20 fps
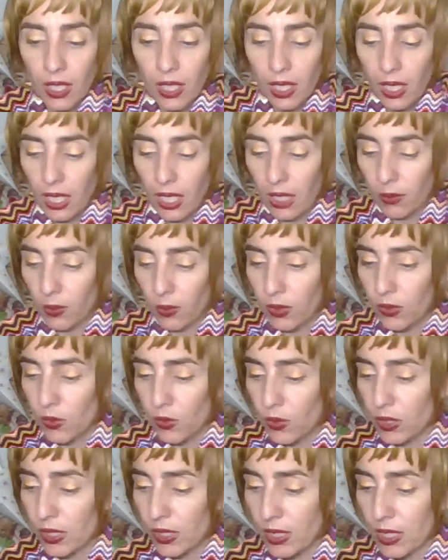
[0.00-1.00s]
I want to
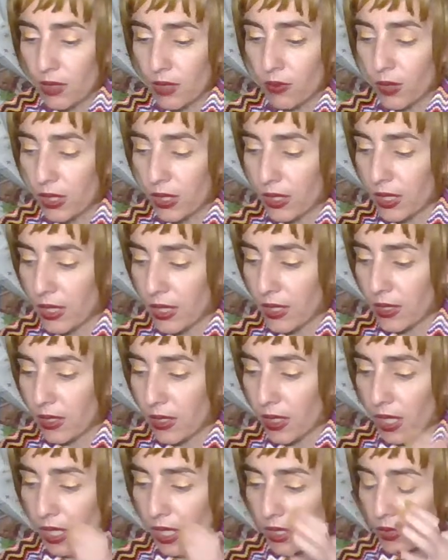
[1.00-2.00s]
see with these
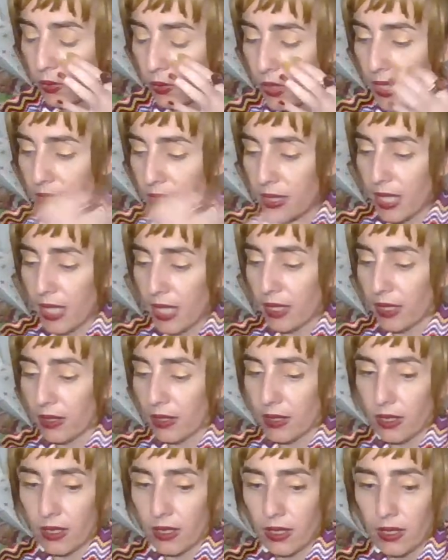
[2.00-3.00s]
cards. One
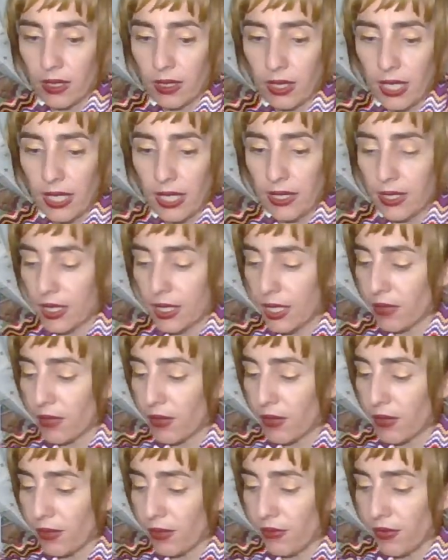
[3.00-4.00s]
second. Let's see
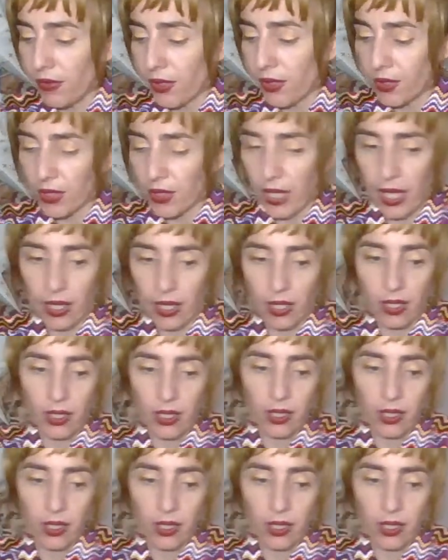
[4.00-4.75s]
with the third deck.